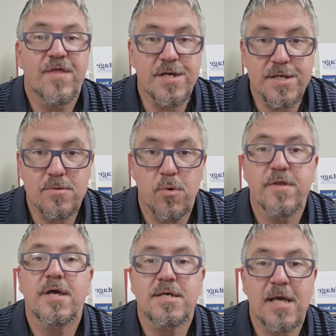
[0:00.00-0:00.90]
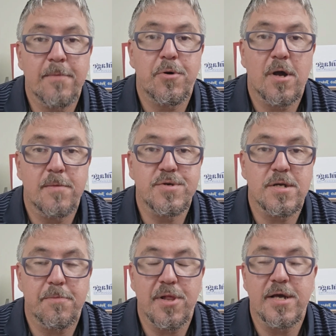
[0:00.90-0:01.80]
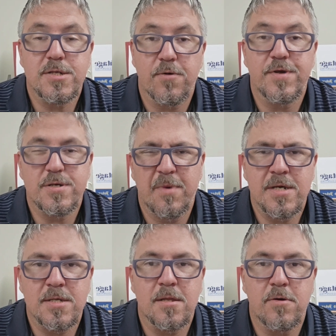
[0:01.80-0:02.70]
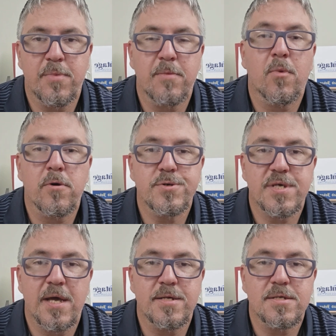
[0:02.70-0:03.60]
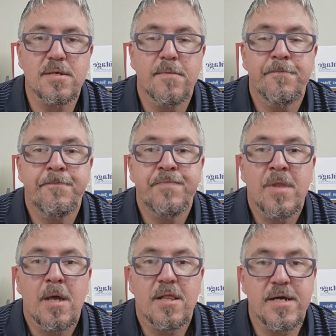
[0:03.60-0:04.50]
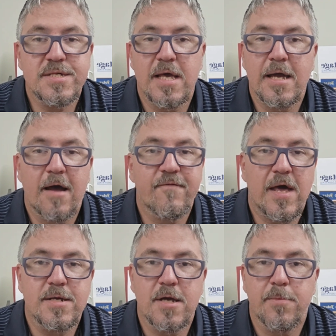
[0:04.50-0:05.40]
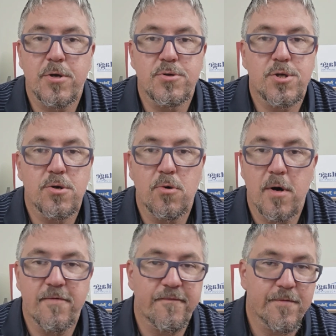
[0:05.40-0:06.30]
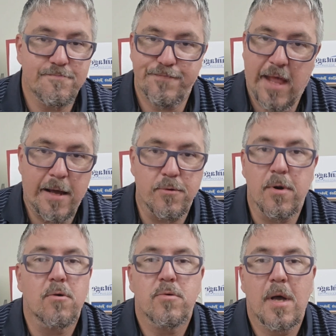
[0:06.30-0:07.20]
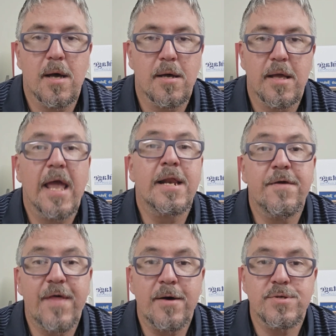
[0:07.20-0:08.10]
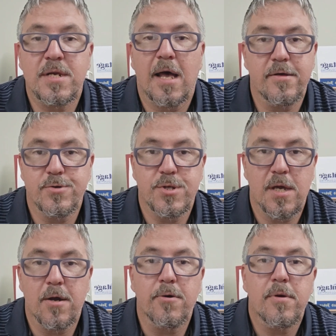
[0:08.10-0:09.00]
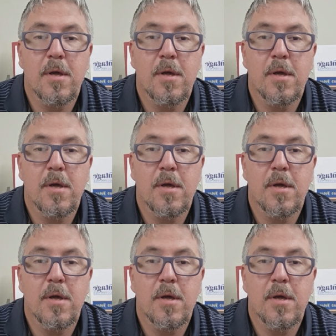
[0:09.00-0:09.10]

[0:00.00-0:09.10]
This is where the example comes into play, so this makes a little bit more sense. Let's say I've got a W-2 of, $80,000 a year.